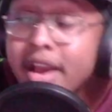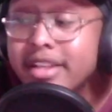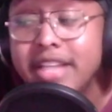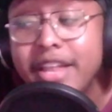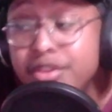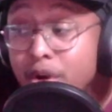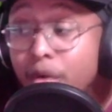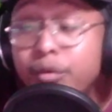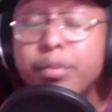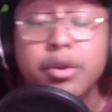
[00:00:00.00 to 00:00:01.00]
because I
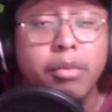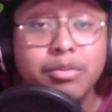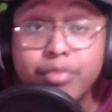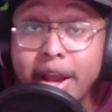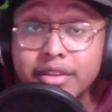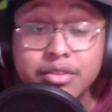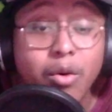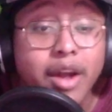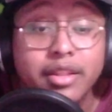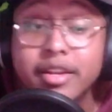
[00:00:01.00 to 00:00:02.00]
know if we put him on the practice
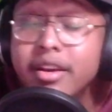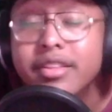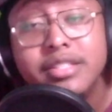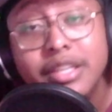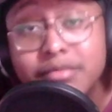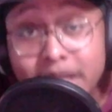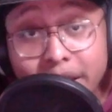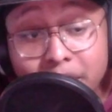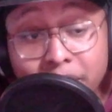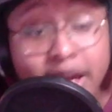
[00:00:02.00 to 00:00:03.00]
squad and let the other team
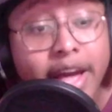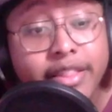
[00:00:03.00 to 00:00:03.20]
take him,